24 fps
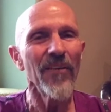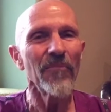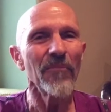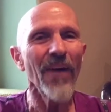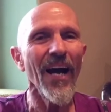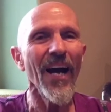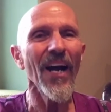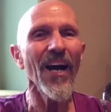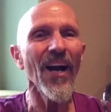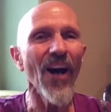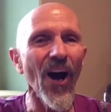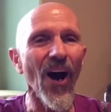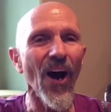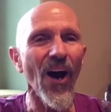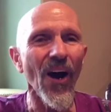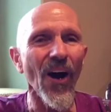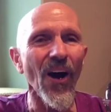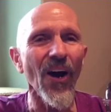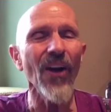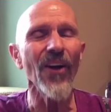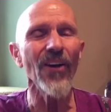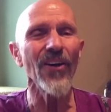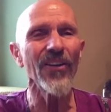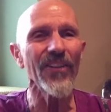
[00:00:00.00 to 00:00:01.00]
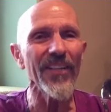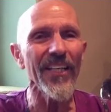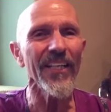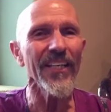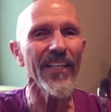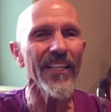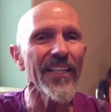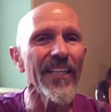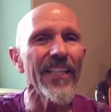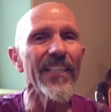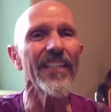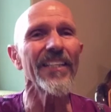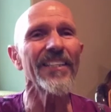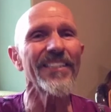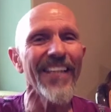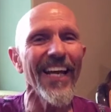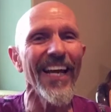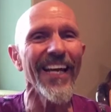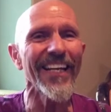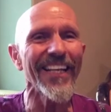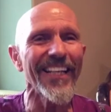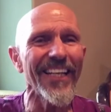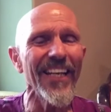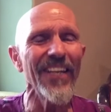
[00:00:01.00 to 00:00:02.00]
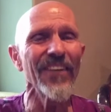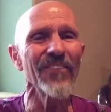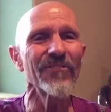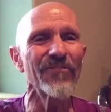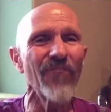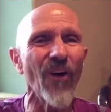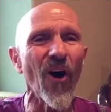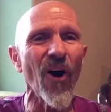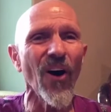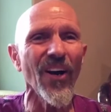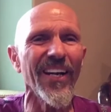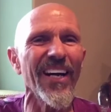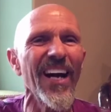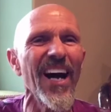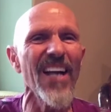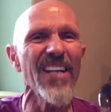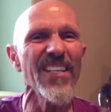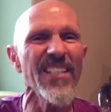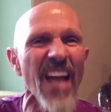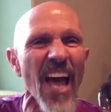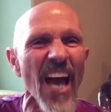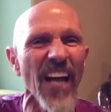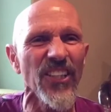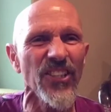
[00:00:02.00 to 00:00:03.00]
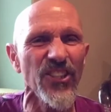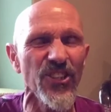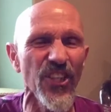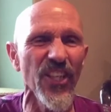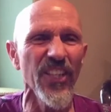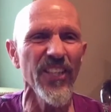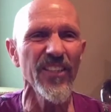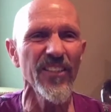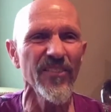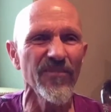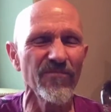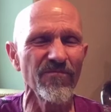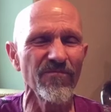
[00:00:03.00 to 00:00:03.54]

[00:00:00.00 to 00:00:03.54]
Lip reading: My heart is aching for connection.